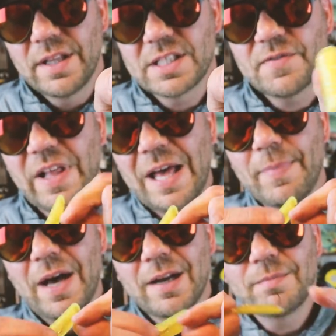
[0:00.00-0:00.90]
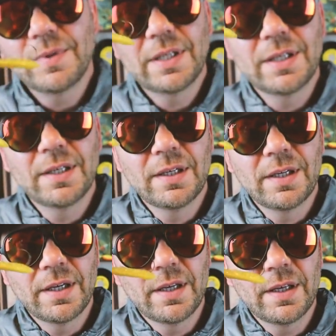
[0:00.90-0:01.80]
this flat bottom,
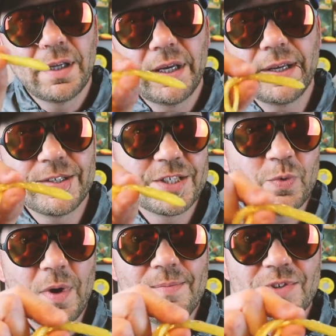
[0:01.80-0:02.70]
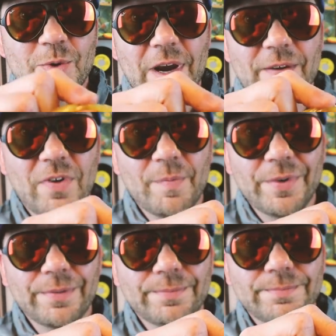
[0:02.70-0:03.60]
it swims away
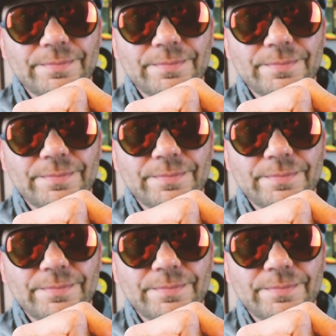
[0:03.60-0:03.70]
from you.